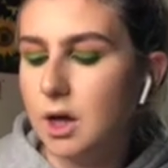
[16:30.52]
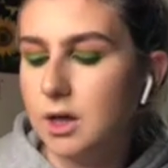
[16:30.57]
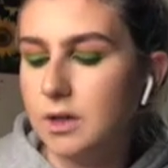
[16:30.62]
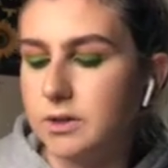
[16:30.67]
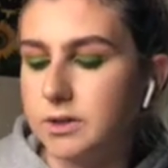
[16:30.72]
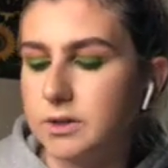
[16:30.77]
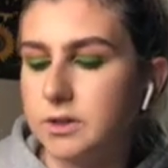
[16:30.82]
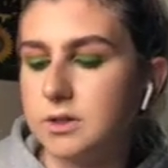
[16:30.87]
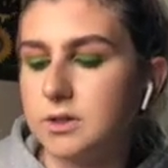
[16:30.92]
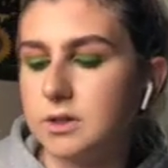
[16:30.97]

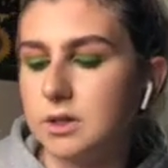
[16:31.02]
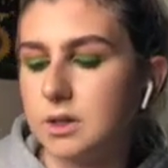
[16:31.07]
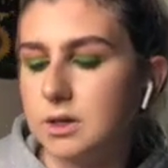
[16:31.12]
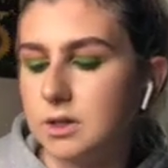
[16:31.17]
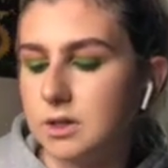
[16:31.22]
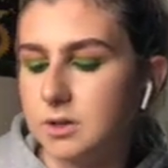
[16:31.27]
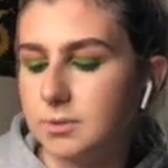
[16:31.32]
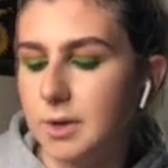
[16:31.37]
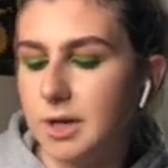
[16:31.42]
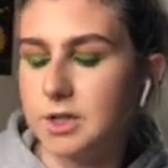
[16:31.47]
This is the
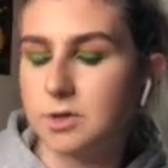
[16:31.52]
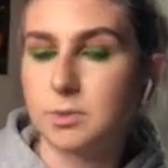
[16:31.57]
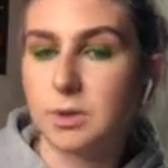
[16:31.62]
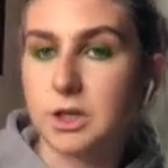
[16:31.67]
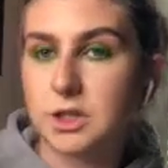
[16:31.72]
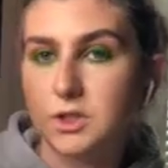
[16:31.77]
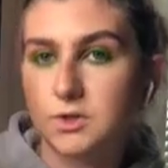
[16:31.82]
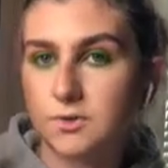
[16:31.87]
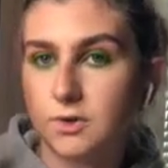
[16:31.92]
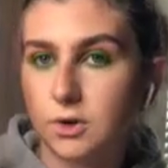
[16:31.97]

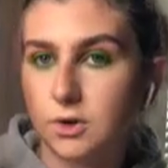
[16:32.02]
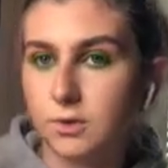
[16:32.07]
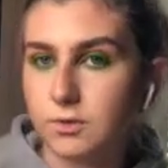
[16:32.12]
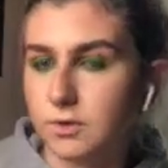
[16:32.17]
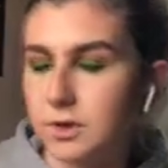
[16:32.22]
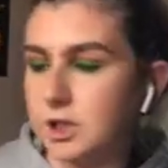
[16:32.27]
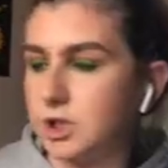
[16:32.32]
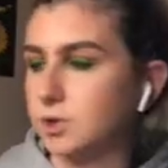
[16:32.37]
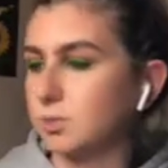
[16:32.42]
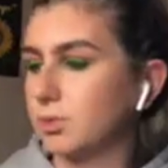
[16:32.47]
Smashbox Photo
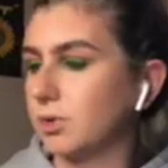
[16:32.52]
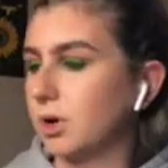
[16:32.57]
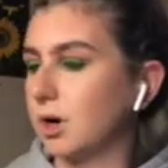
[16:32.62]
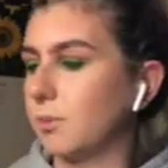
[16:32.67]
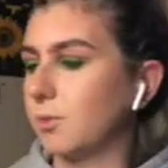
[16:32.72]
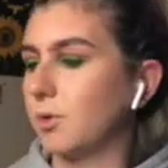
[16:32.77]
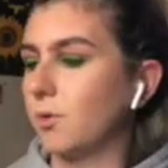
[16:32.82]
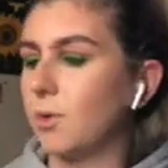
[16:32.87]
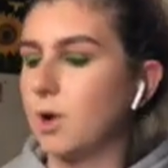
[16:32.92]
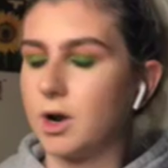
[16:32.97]
Finish
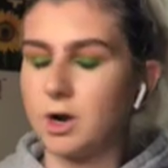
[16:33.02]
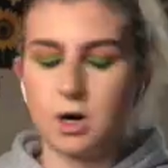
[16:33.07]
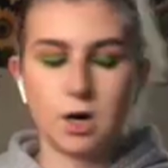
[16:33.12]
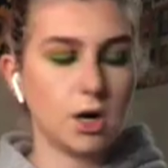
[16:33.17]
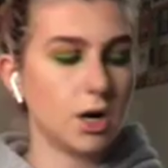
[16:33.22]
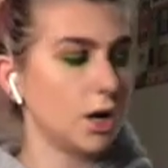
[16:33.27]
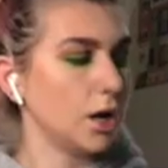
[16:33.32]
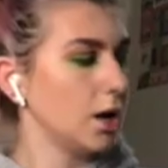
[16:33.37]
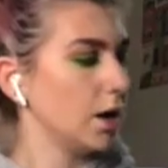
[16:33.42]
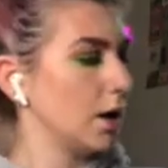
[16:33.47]
Primer Water,
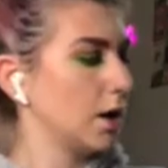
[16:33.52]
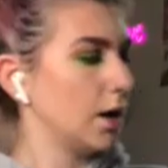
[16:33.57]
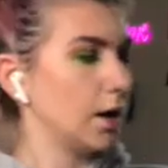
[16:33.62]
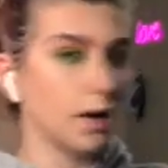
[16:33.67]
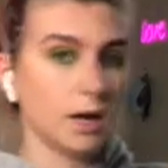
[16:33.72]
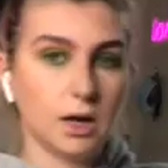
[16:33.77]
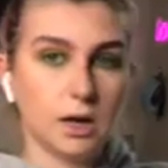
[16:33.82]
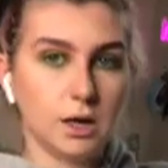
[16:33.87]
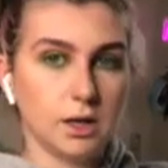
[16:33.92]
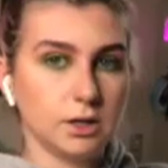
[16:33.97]

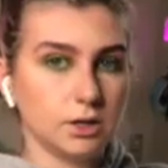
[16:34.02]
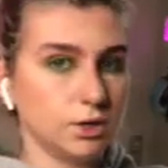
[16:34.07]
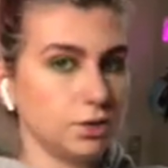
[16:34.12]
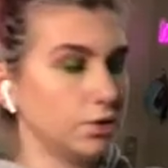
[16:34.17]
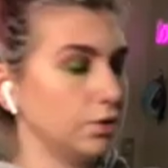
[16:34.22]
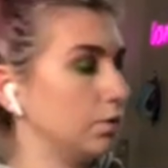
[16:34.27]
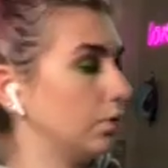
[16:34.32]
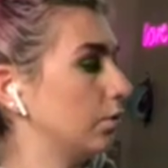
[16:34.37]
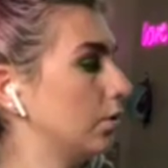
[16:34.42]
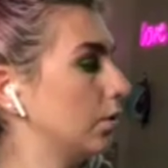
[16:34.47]
and you